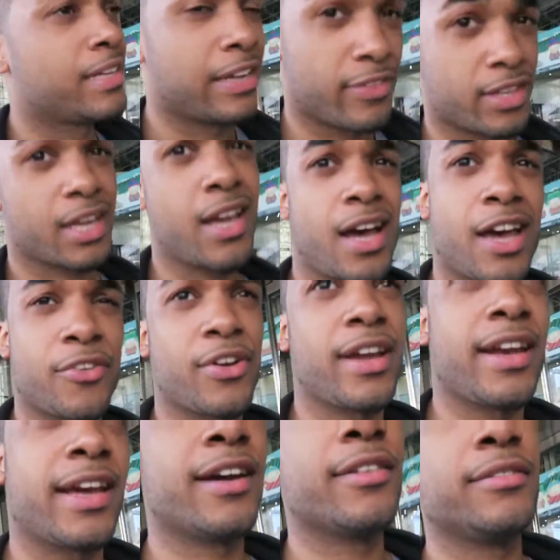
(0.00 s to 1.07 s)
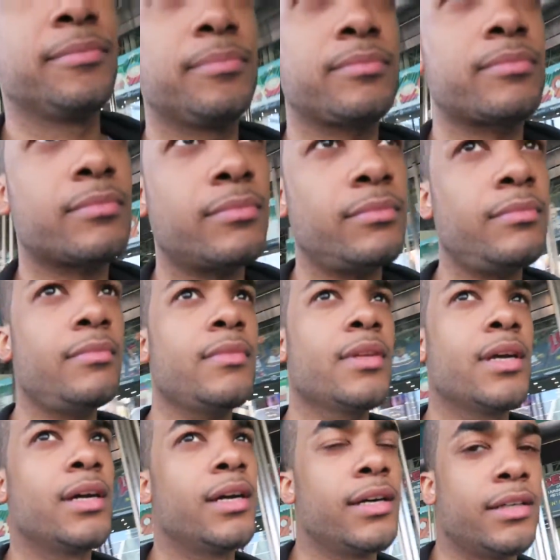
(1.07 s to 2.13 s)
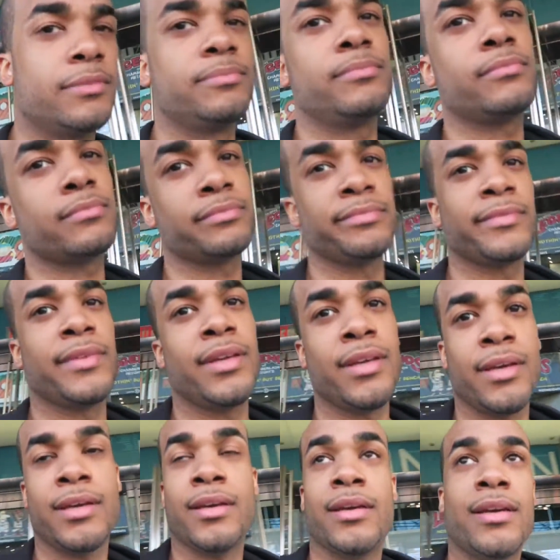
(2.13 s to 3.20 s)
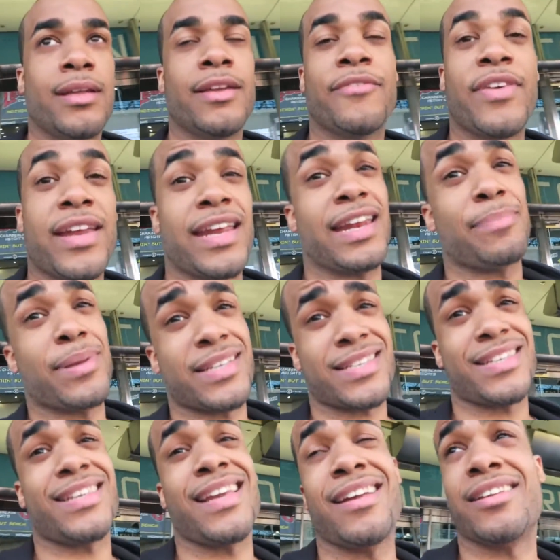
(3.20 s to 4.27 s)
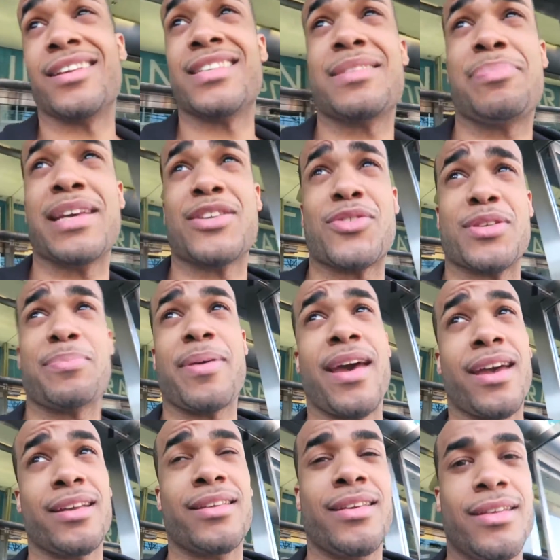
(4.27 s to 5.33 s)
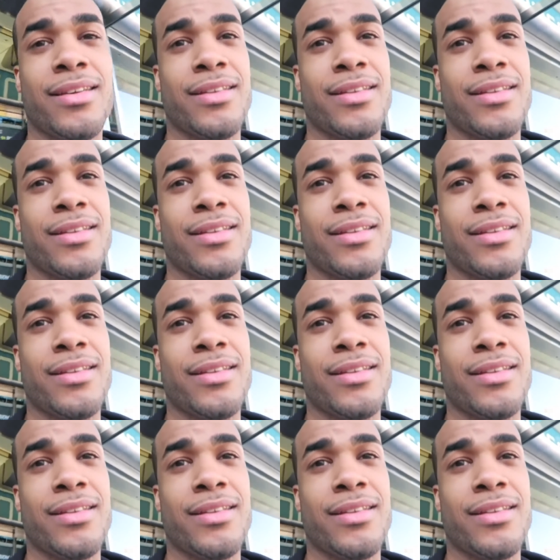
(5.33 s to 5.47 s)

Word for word: Leaving the con right now. Um, didn't find any places down because this place is packed.